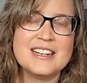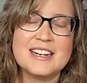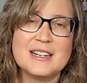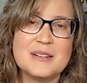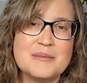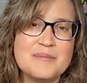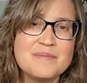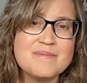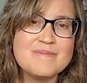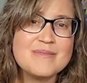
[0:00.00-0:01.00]

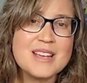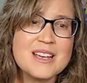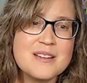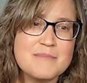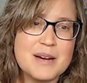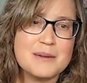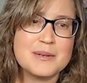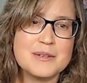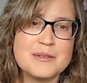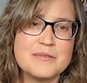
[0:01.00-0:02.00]

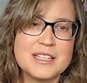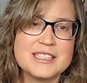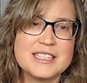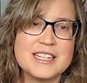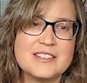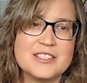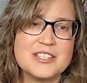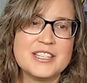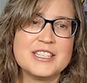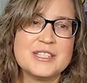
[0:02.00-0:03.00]
Bible Investigators
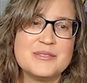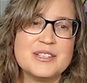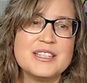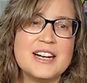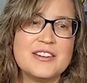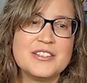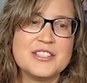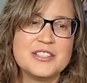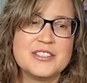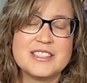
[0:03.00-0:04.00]
Creation will allow your
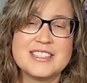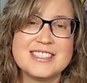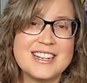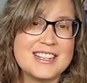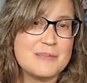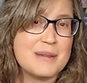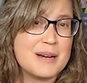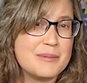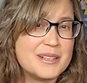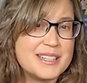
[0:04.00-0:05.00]
children to study the
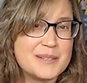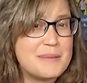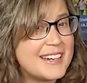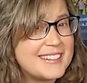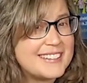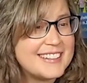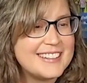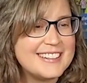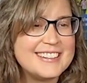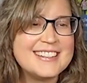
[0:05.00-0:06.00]
Bible
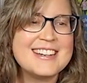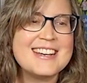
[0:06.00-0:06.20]
independently